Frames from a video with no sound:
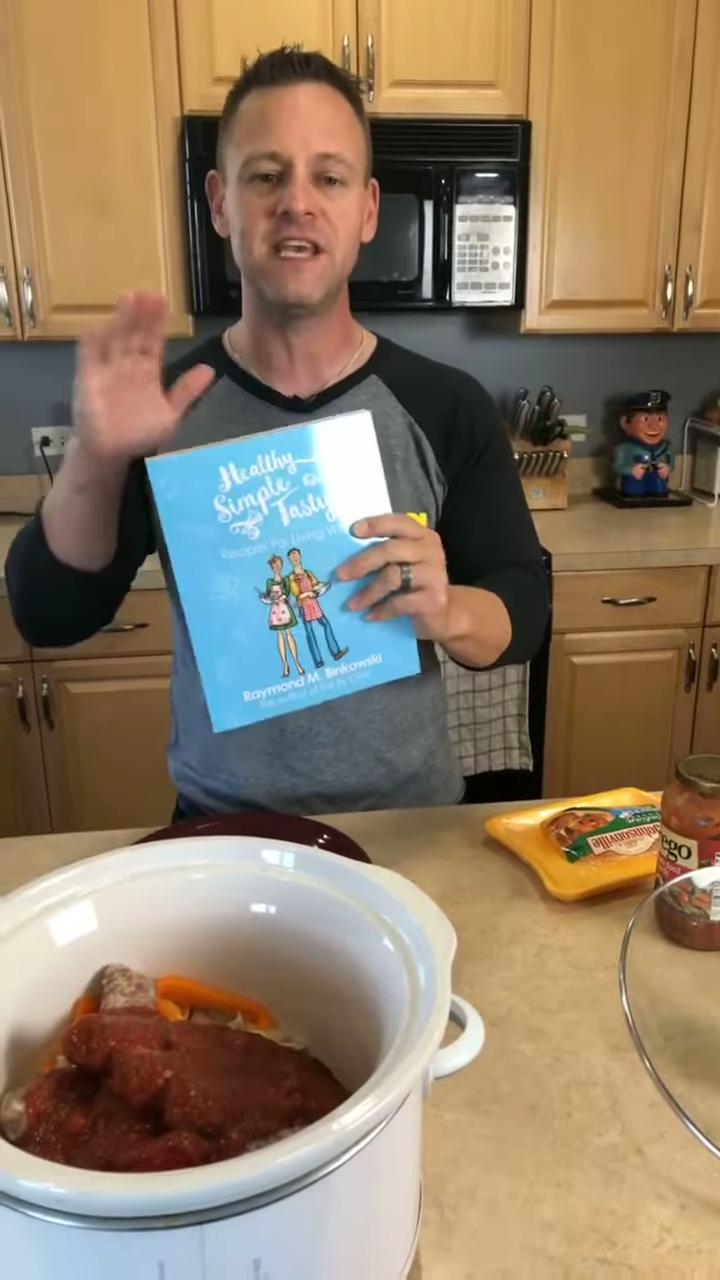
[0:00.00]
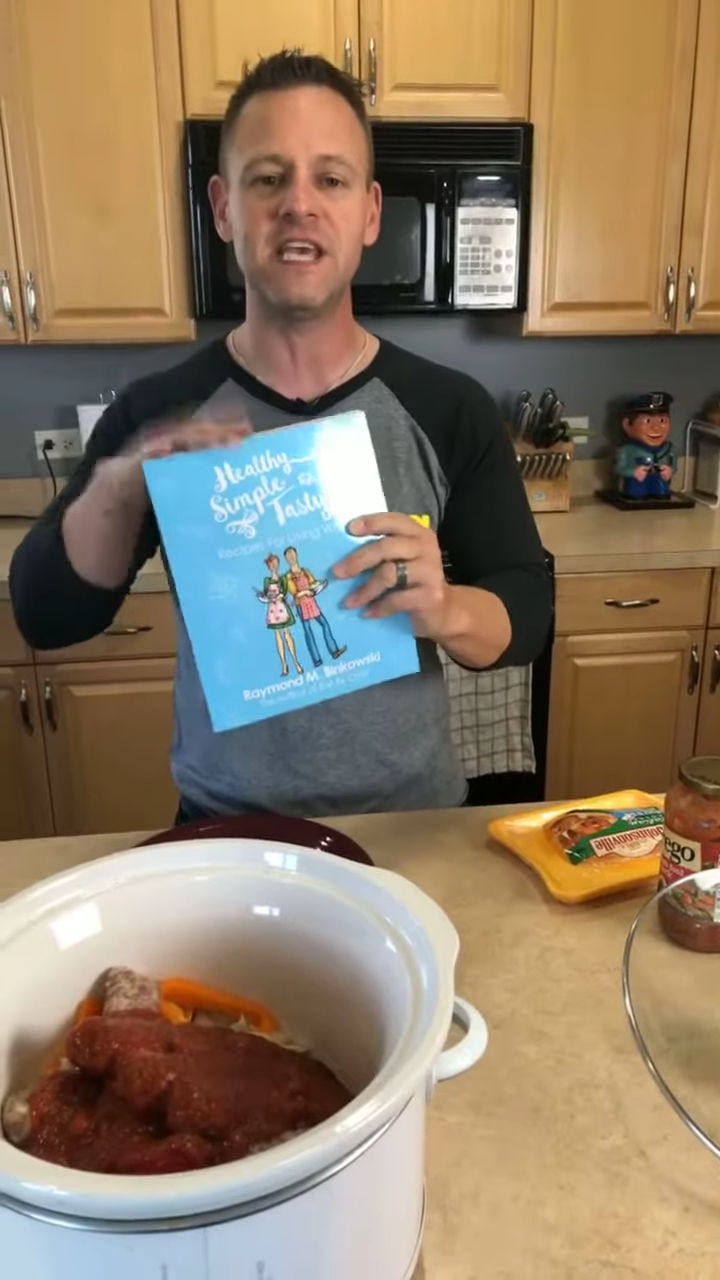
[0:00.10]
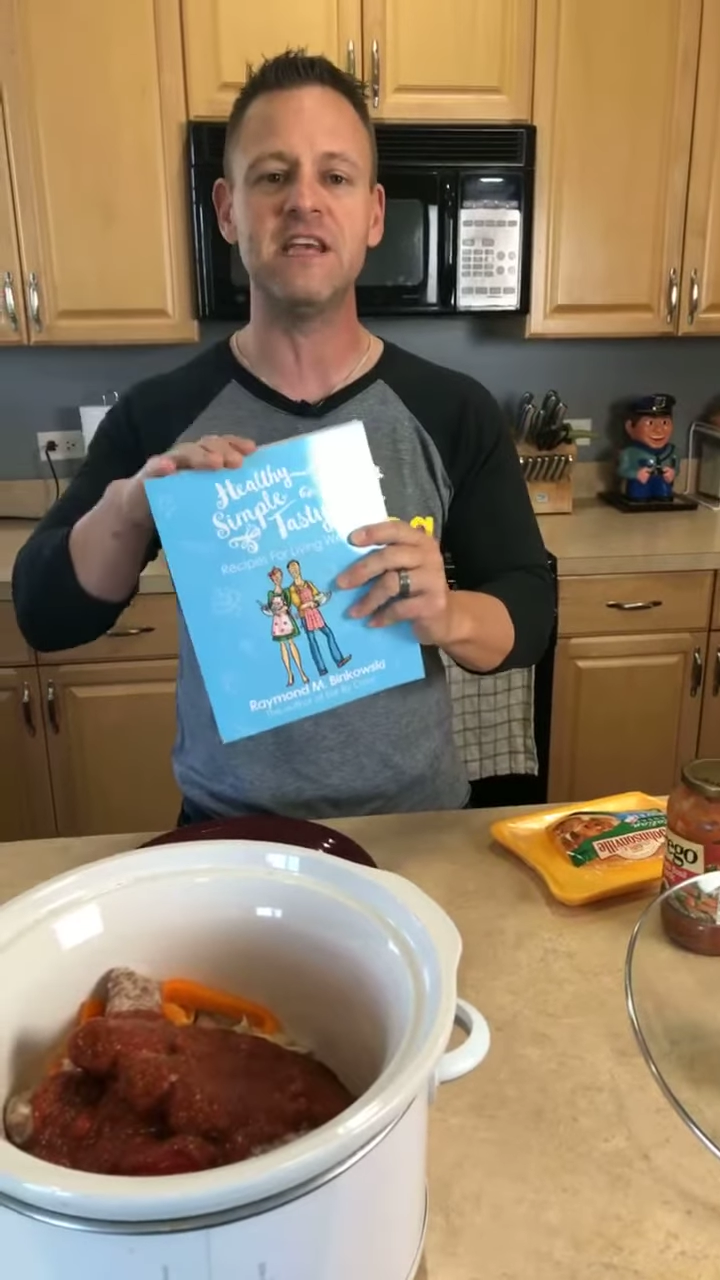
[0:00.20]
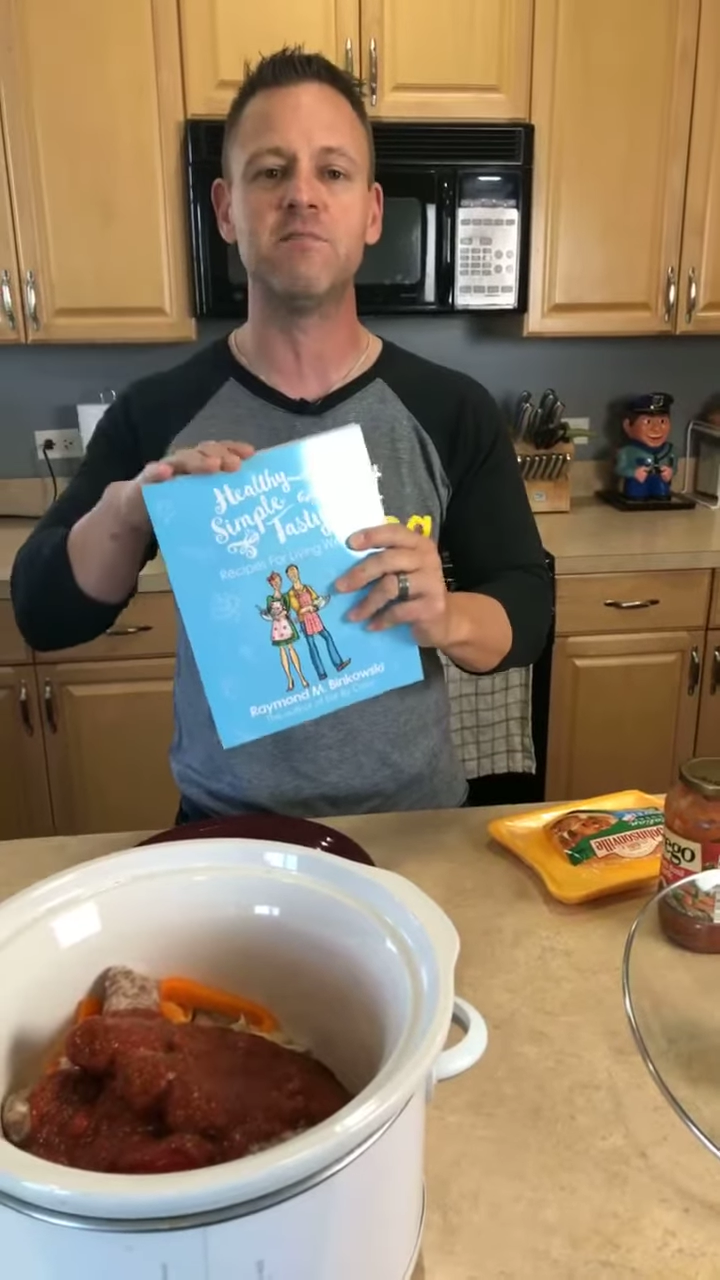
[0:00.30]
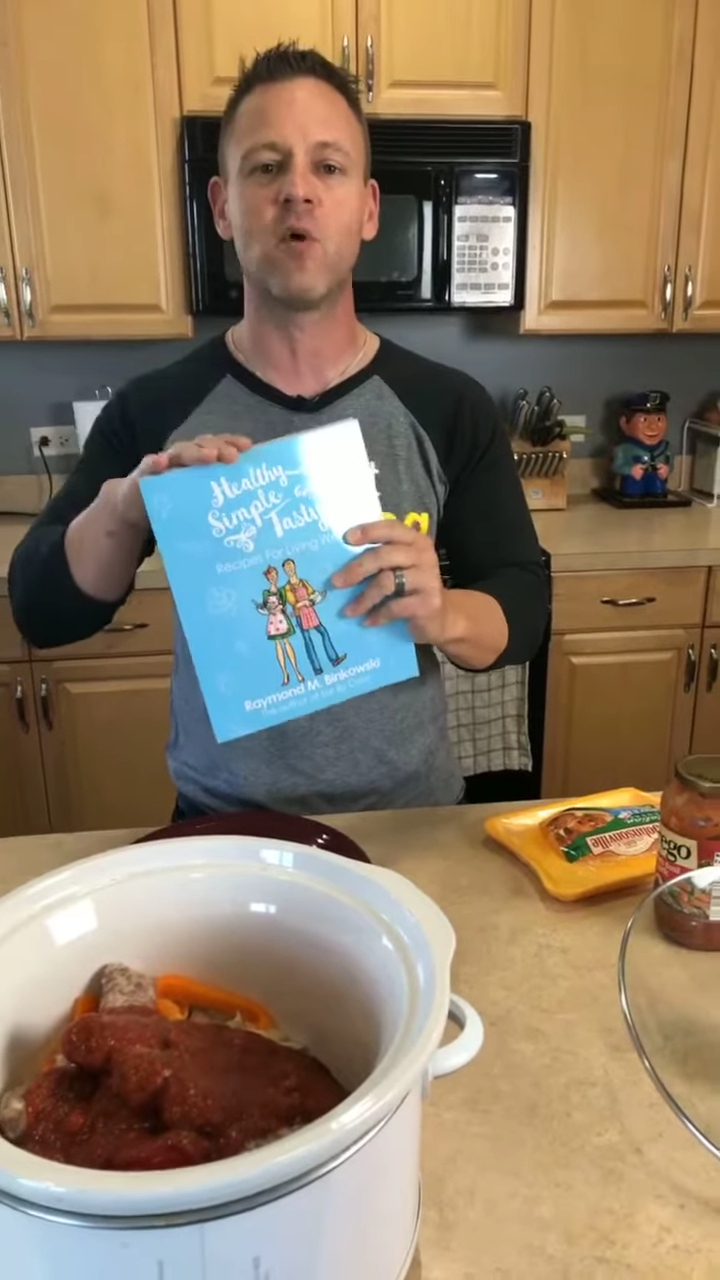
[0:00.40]

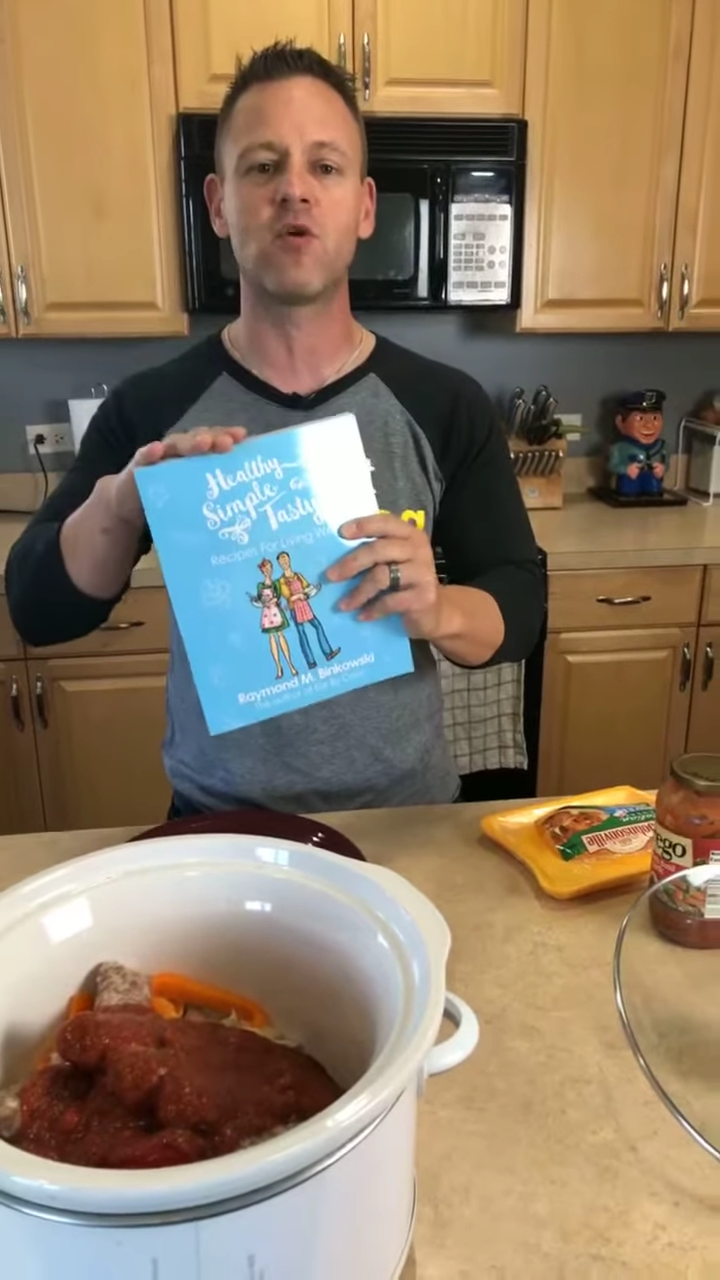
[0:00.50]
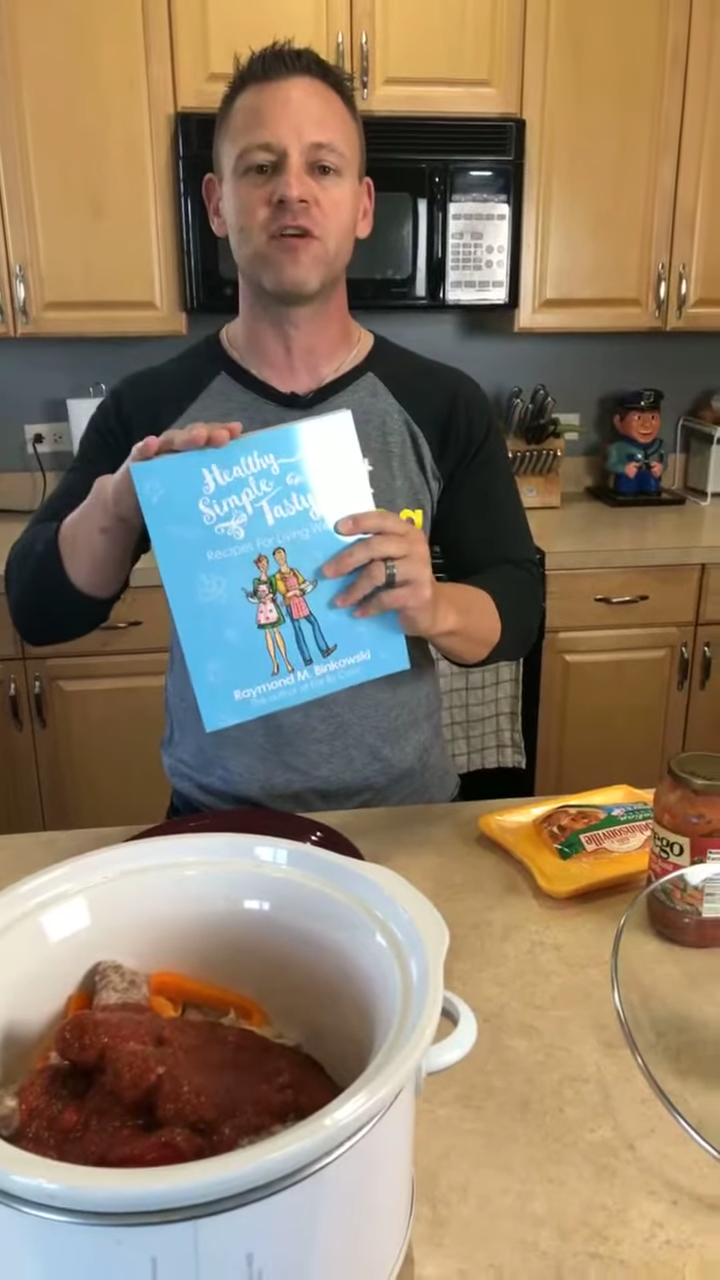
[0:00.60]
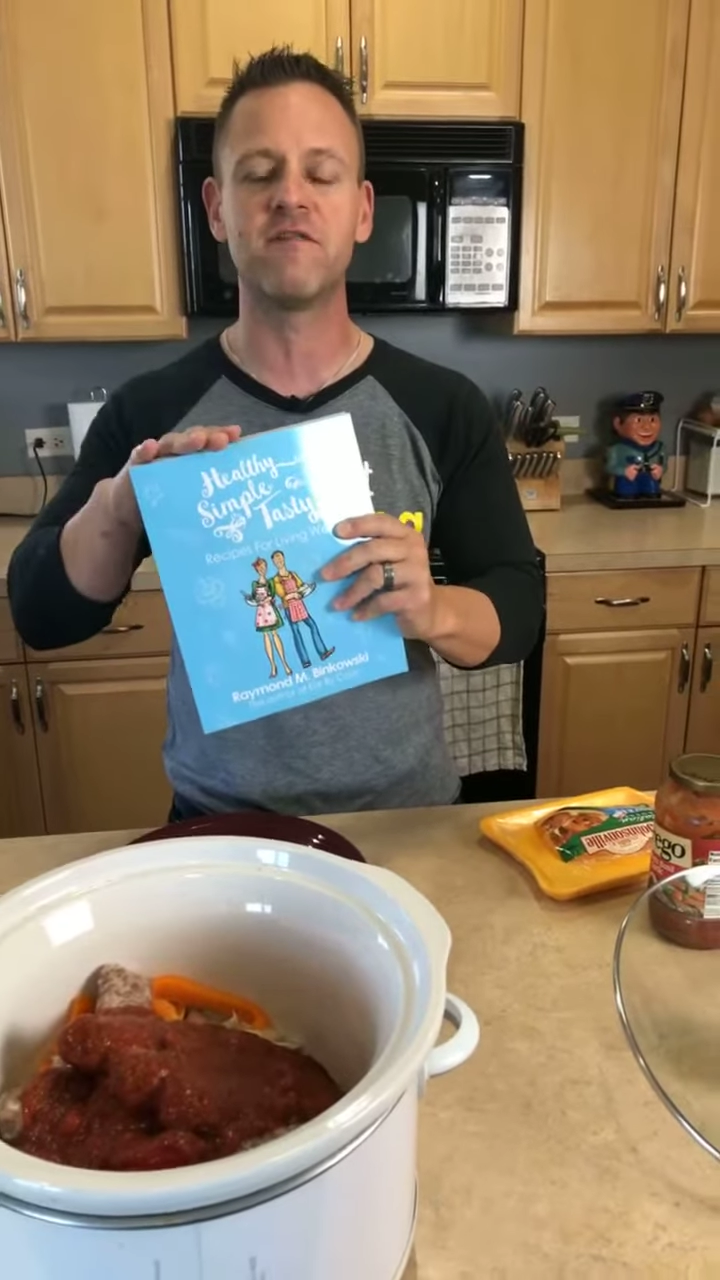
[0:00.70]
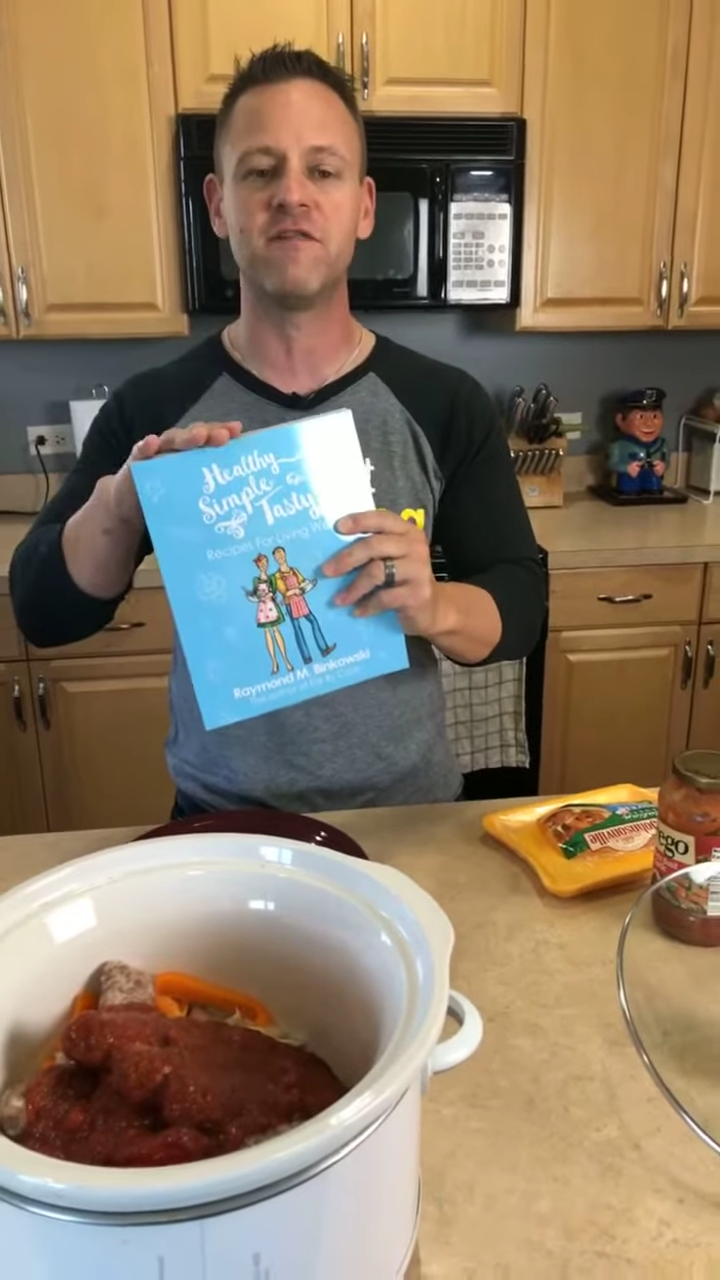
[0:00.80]
eat boring